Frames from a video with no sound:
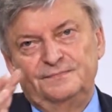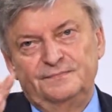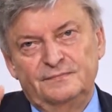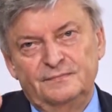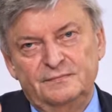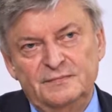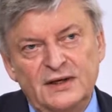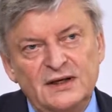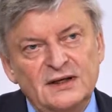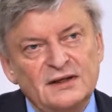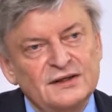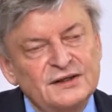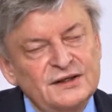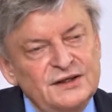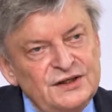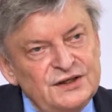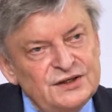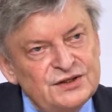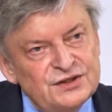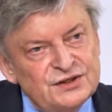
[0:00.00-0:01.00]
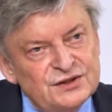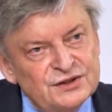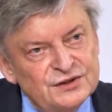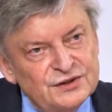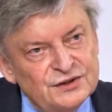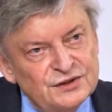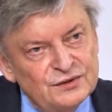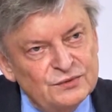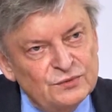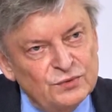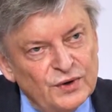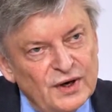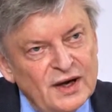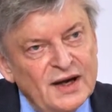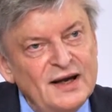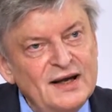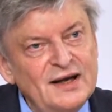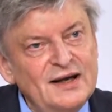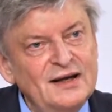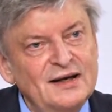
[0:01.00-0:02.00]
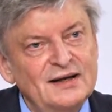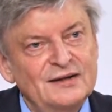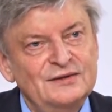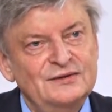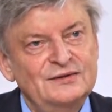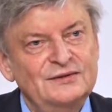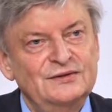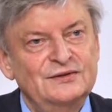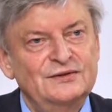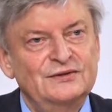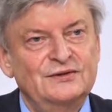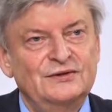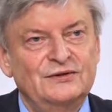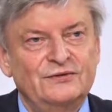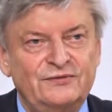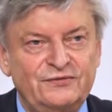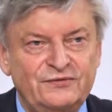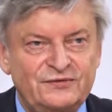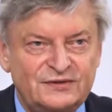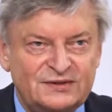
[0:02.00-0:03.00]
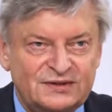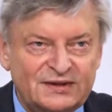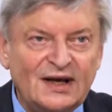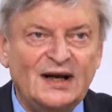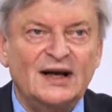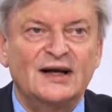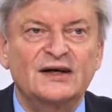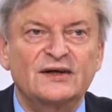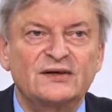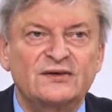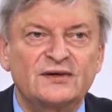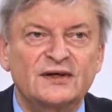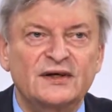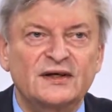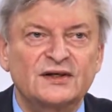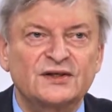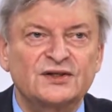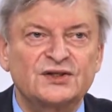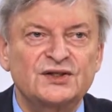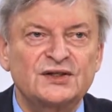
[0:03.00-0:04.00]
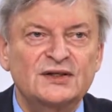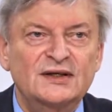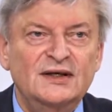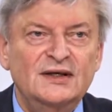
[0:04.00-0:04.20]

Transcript: Middle Eastern way of telling things,